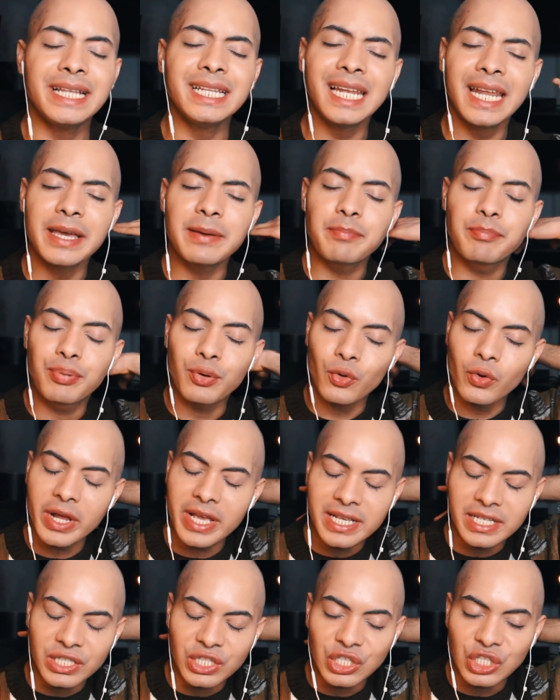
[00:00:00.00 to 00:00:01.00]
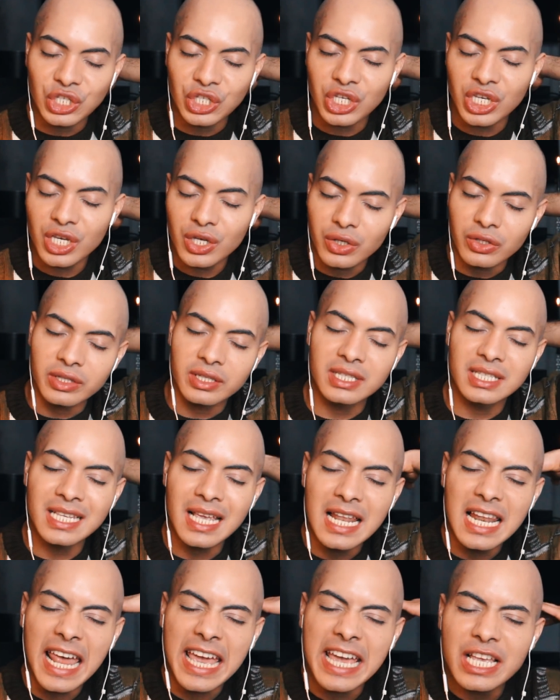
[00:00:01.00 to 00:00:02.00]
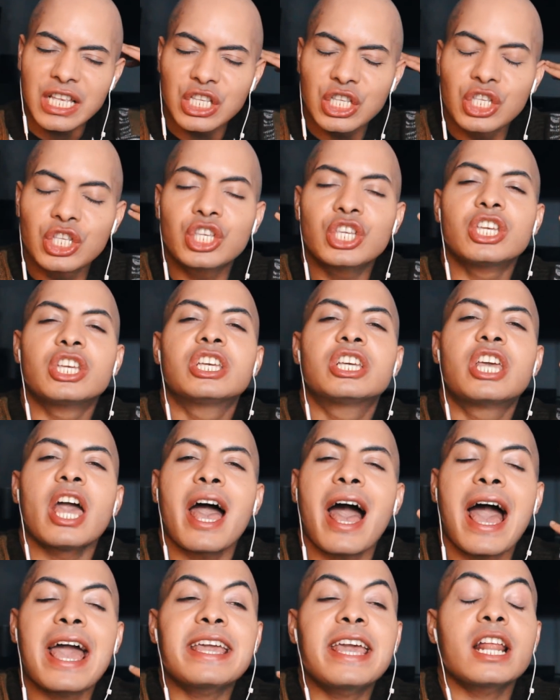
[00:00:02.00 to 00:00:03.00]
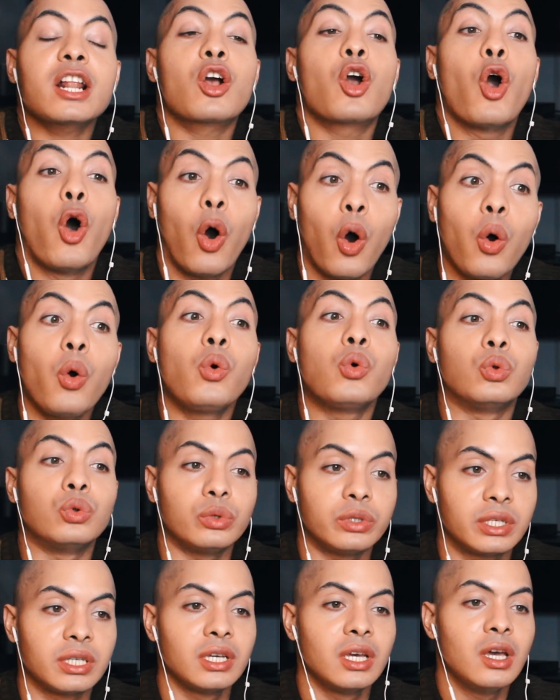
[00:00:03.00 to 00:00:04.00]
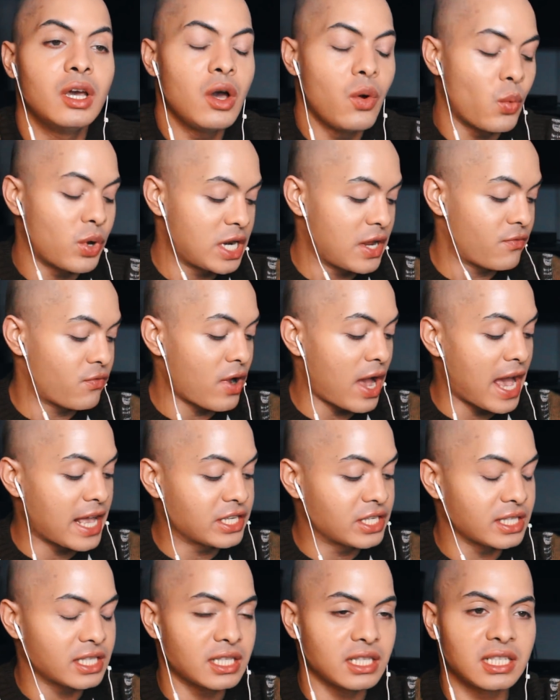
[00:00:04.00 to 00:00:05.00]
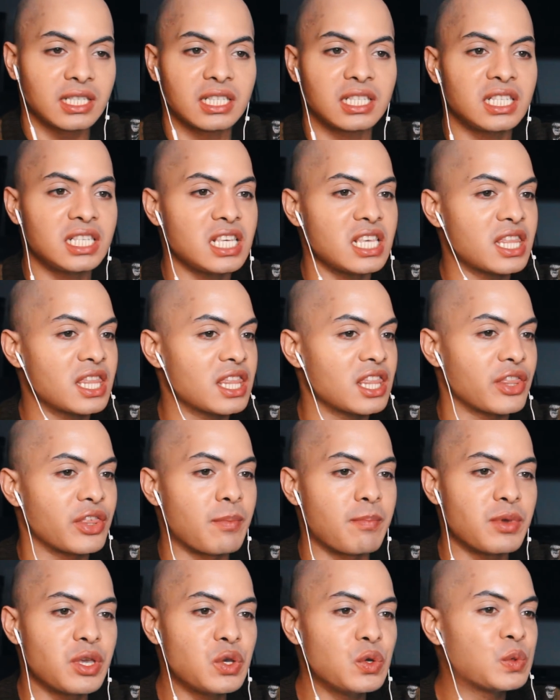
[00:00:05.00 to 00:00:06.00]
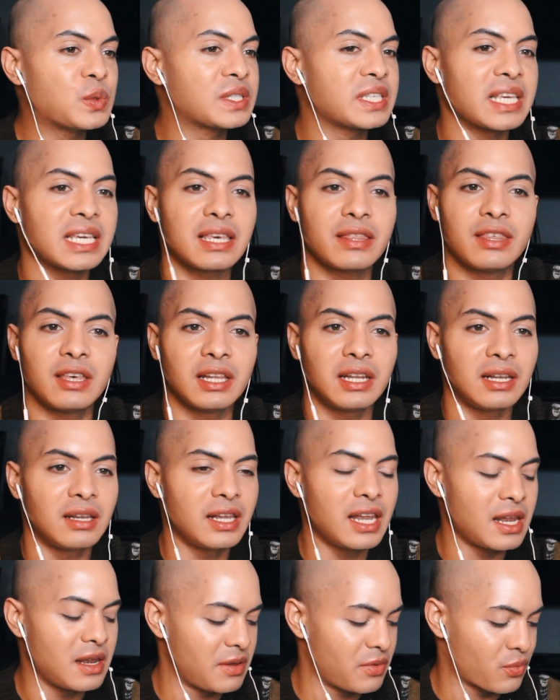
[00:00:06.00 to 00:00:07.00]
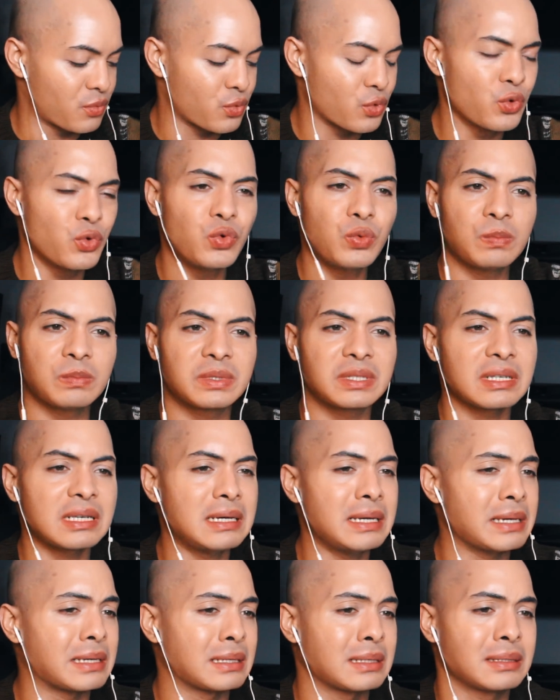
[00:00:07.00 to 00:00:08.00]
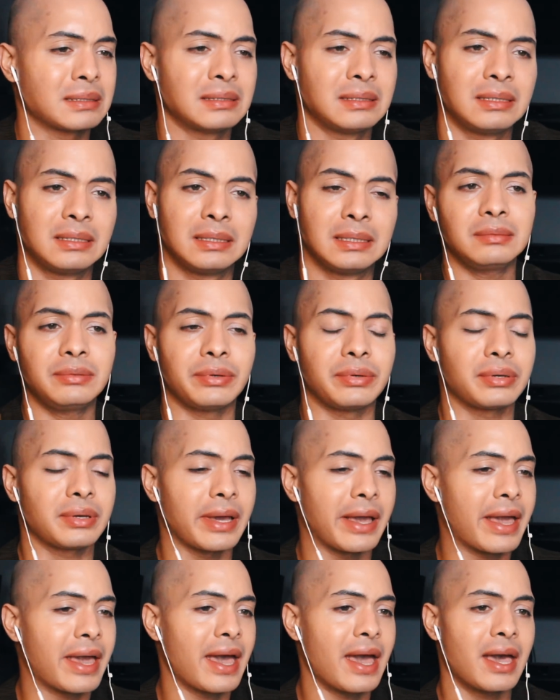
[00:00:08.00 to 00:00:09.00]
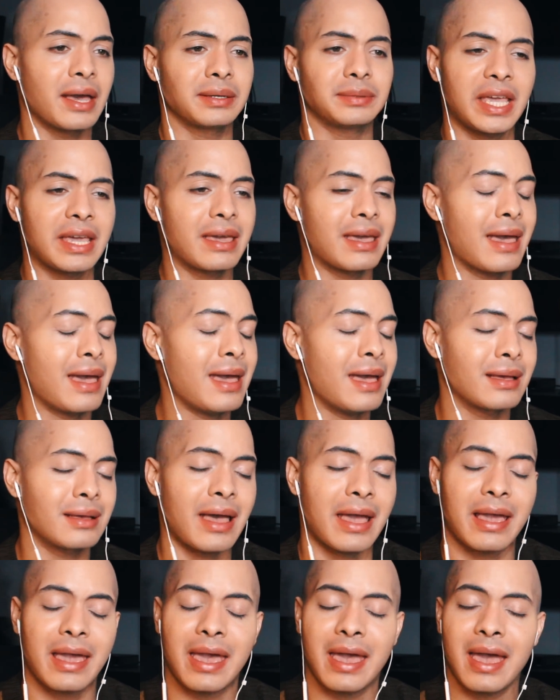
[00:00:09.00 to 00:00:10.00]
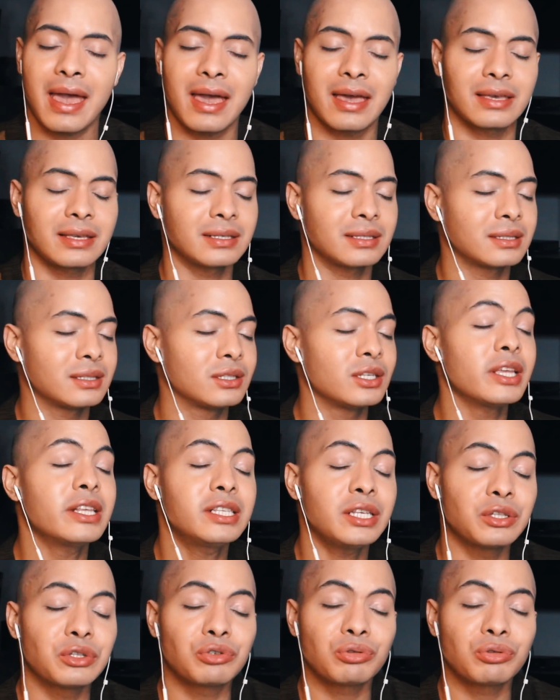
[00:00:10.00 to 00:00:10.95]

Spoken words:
It like brings chills. Like, I get cold whenever I just see the music, the rooms. Ugh. Oof, I can't. It's a